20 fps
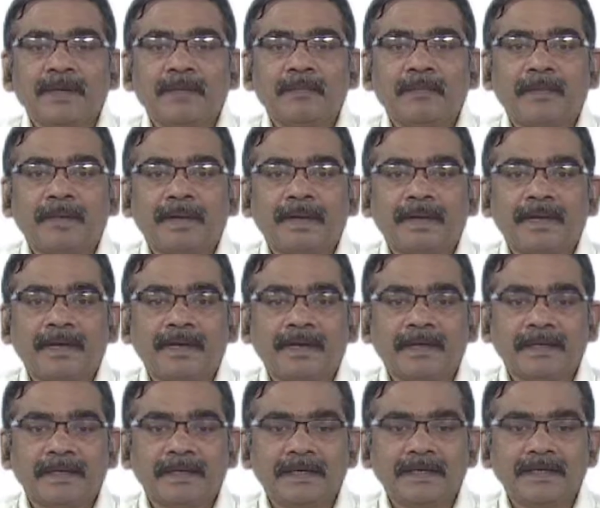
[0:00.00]
by
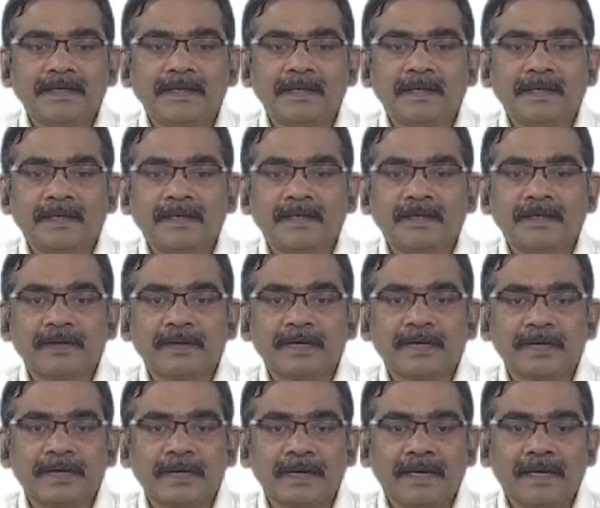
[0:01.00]
this
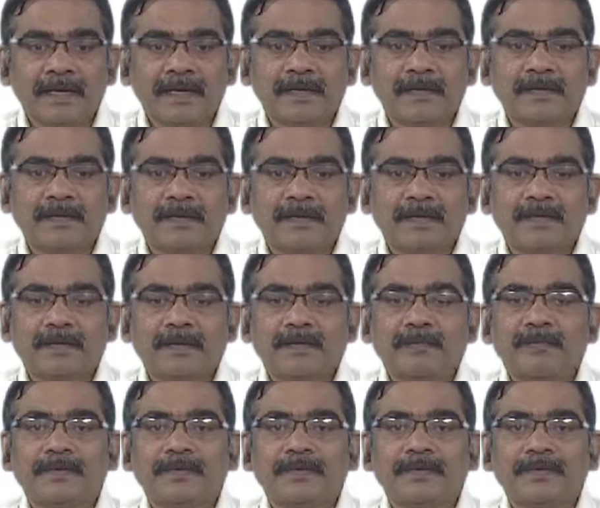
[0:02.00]
particular
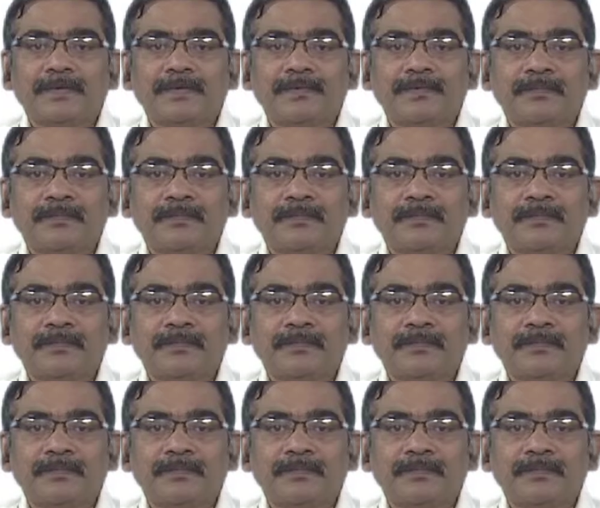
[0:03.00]
algorithms.